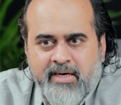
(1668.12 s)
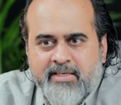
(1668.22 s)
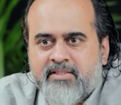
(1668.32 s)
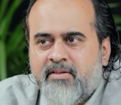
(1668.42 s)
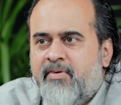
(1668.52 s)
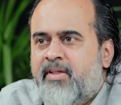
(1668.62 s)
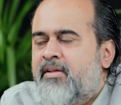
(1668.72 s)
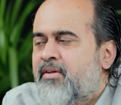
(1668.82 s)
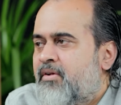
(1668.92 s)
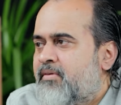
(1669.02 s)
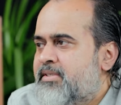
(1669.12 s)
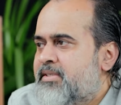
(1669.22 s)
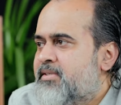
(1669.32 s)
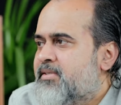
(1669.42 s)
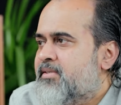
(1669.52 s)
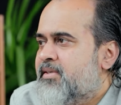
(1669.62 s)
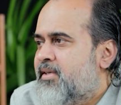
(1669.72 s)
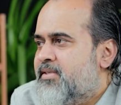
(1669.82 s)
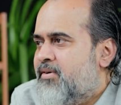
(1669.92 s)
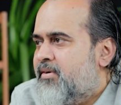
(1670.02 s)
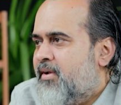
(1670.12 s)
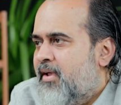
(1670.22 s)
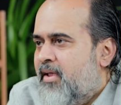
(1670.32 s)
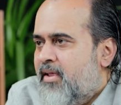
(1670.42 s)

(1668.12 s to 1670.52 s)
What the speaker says: That's the way the universe is. It does not.